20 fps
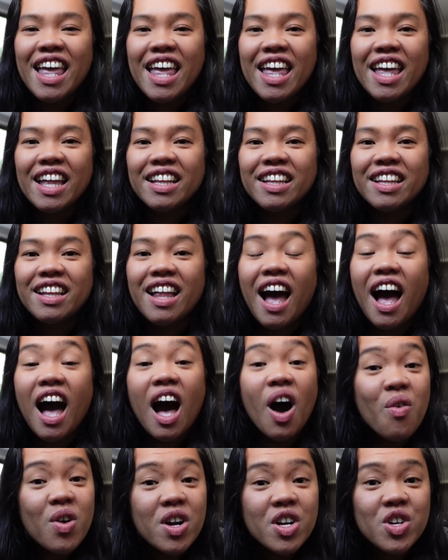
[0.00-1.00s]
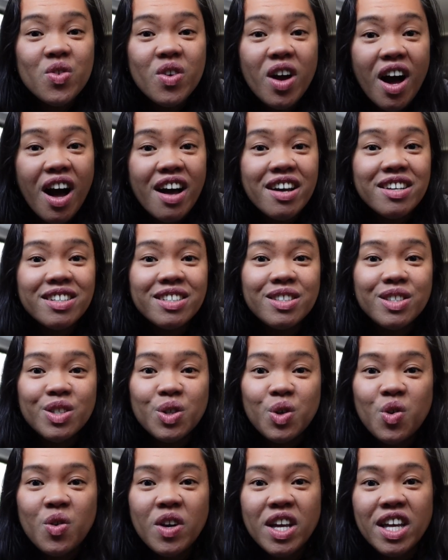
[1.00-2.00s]
And how are you guys
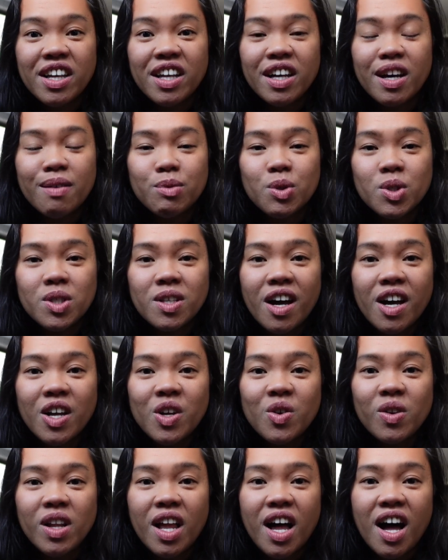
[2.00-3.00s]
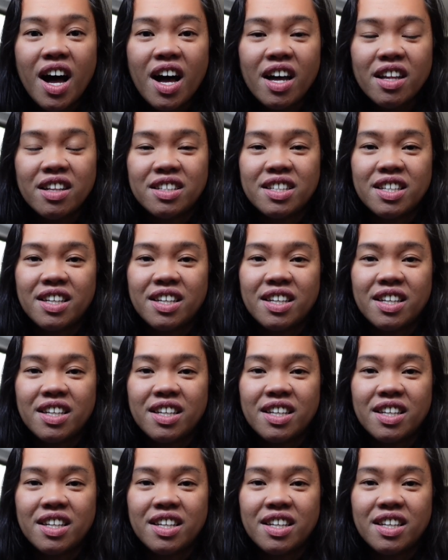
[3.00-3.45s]
doing? Kamusta kayong lahat?